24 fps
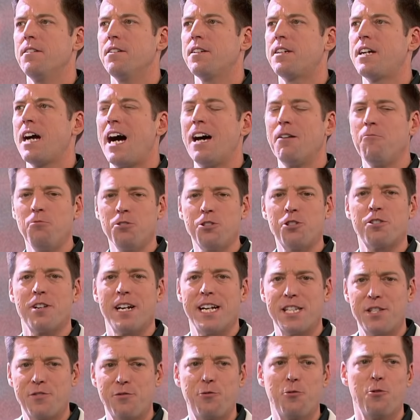God will
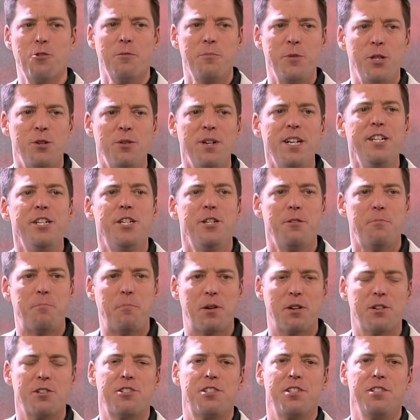transform you into the
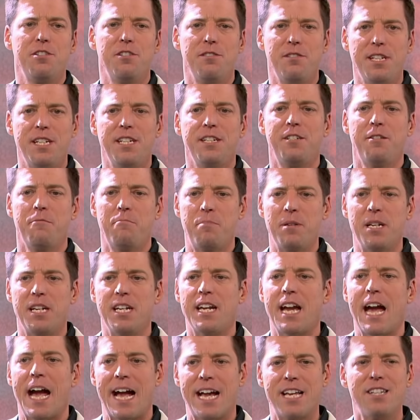person you need to
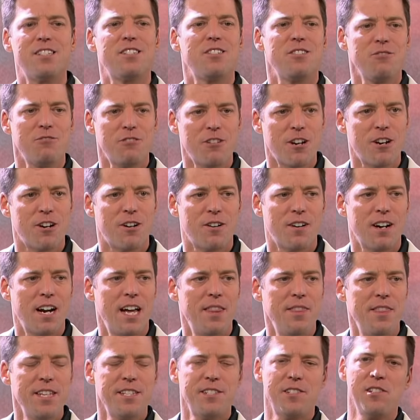be as you go.
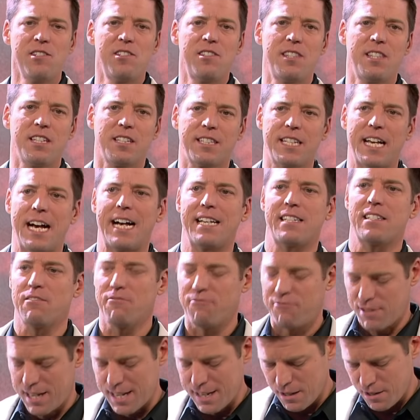And this is the last
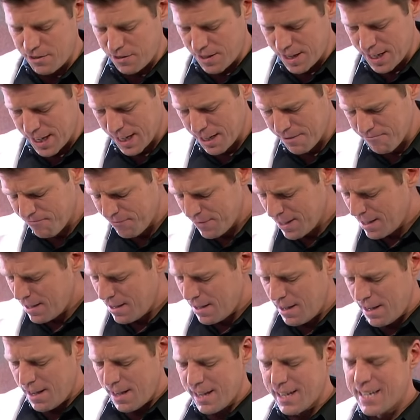and final thing.
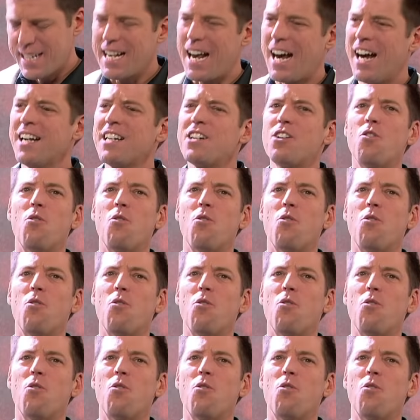God